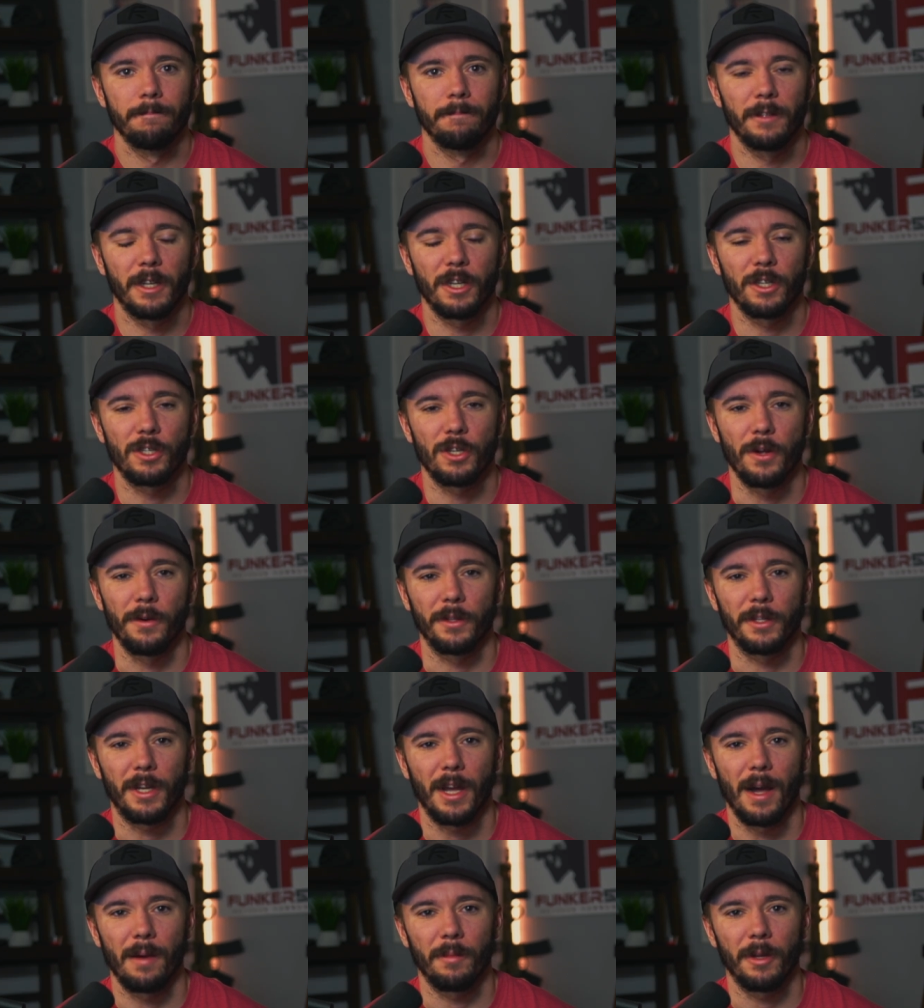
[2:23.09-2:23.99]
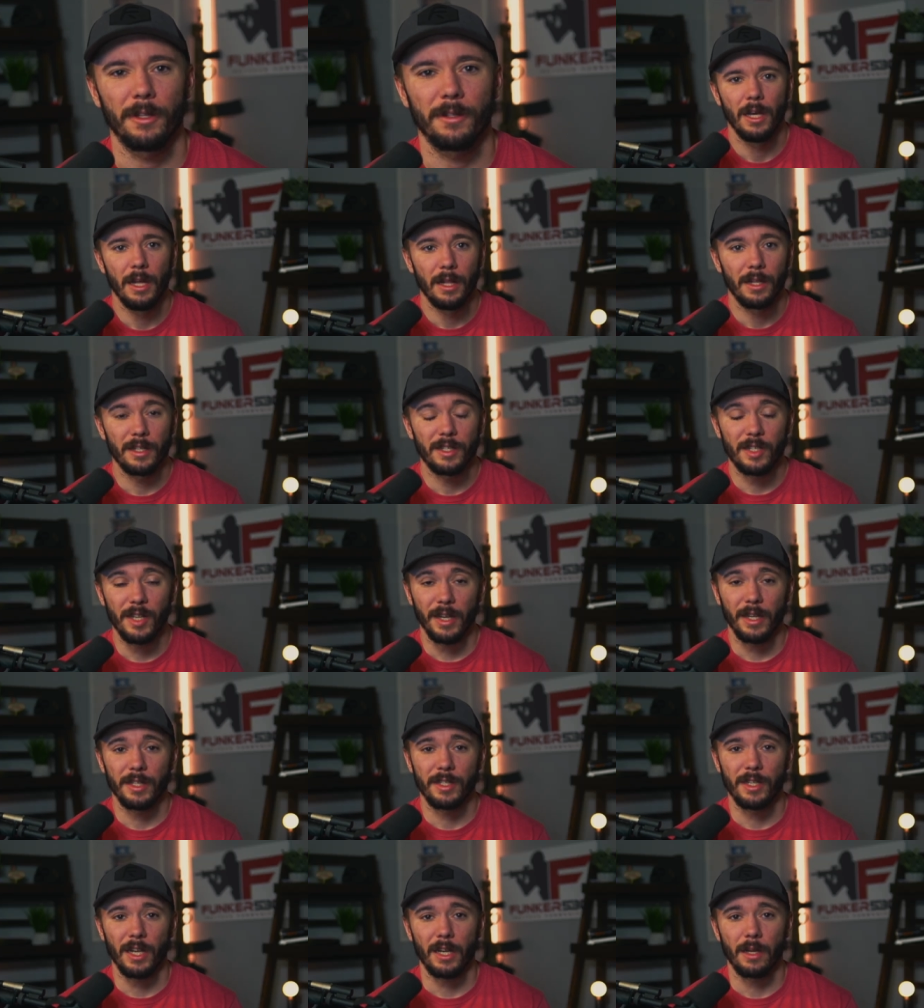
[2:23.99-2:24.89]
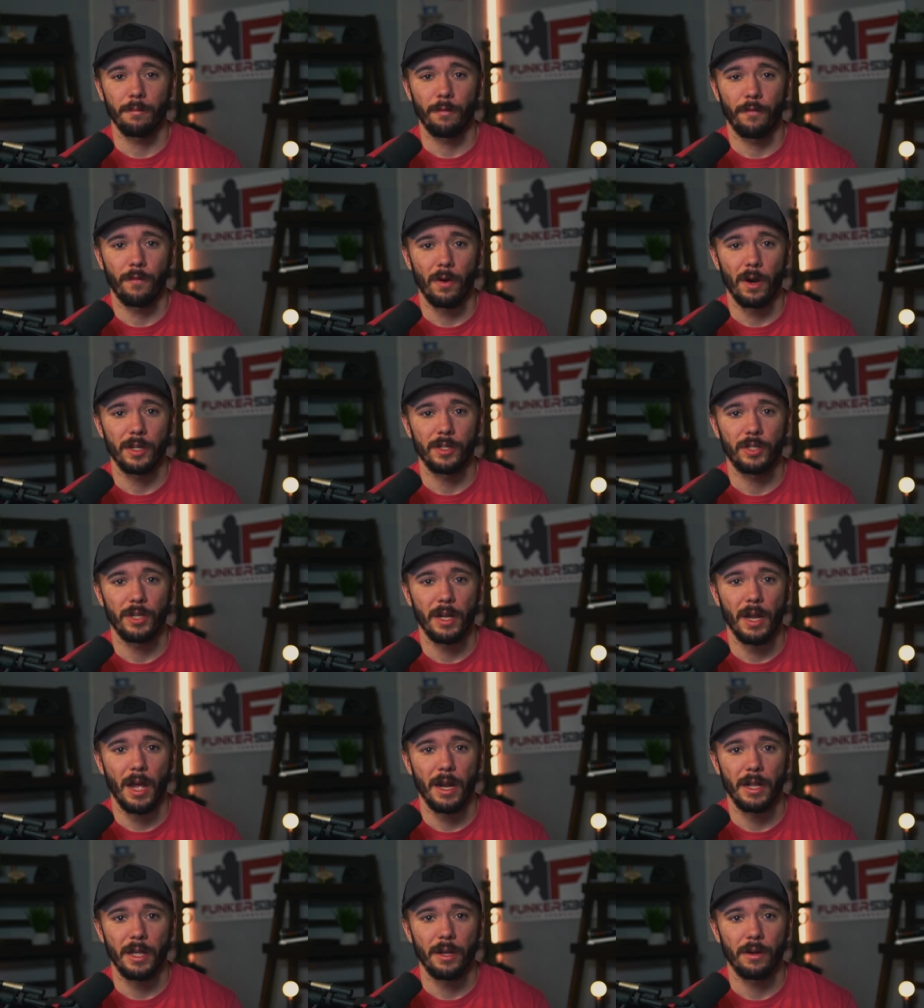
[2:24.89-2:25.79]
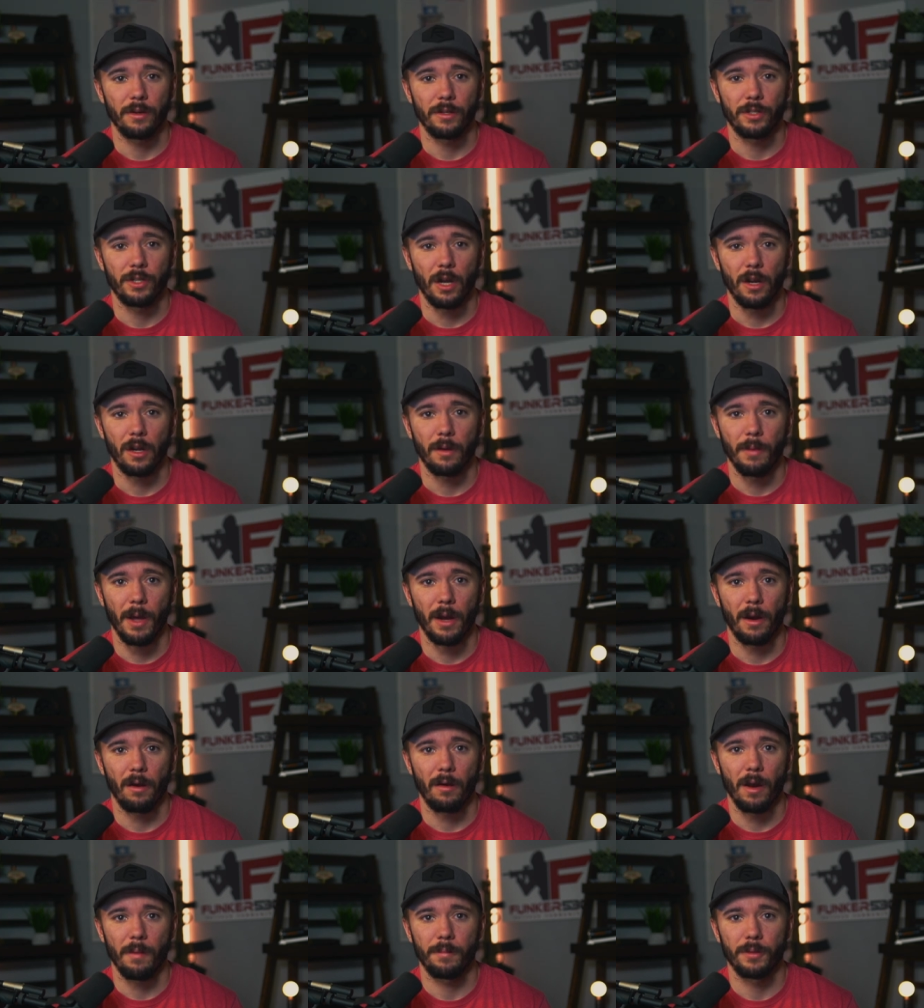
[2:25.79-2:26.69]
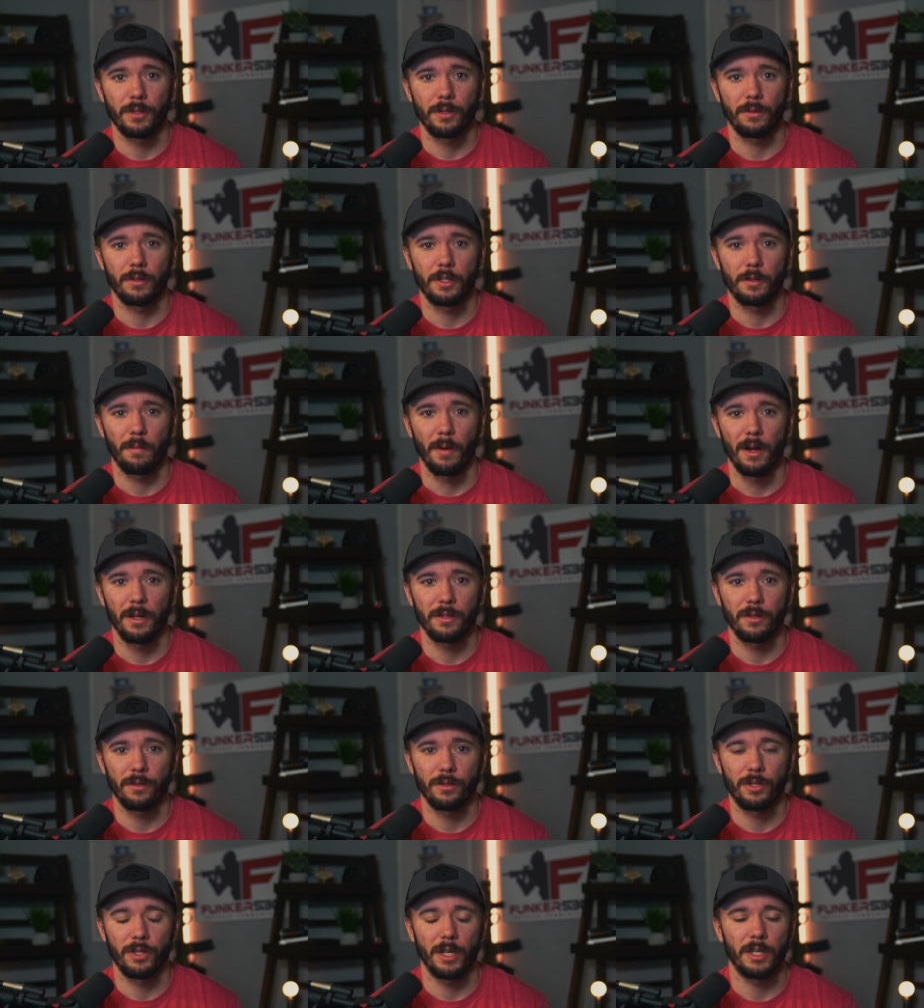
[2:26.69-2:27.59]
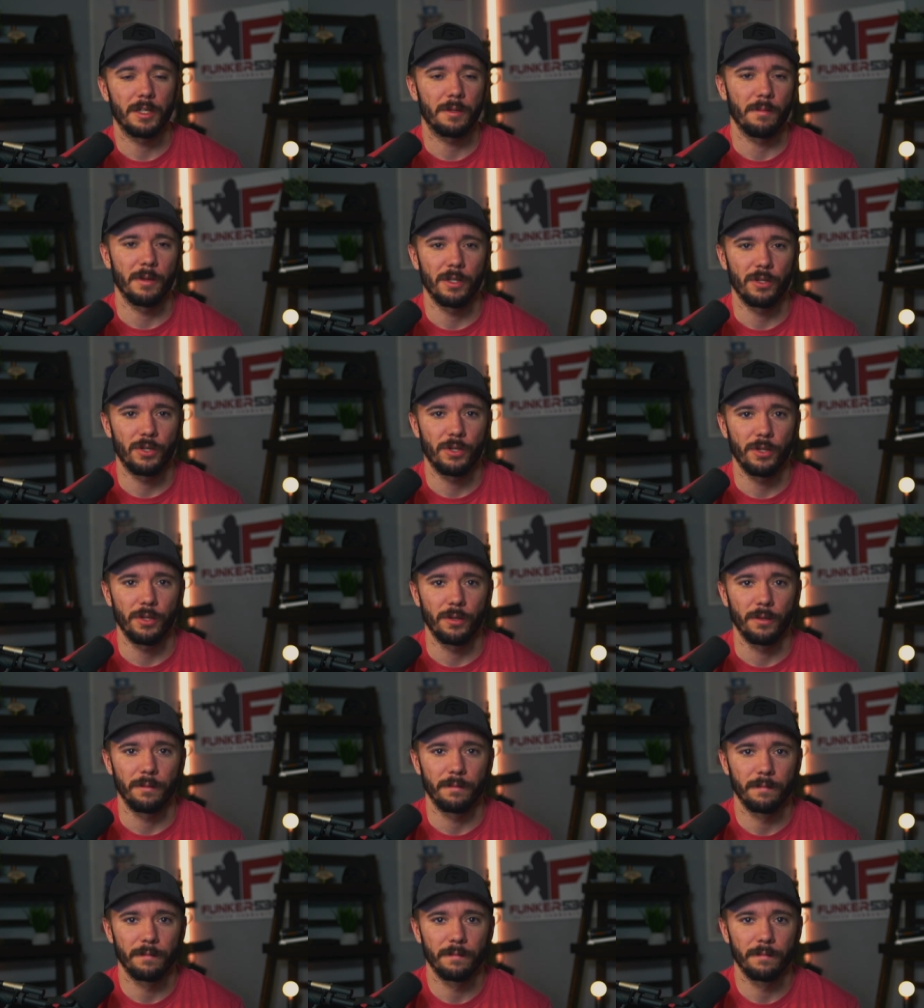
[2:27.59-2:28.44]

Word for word: Let us know in the comments. Let's take a second before I jet out of here and talk about our episode sponsor, Jake's Mint Chew.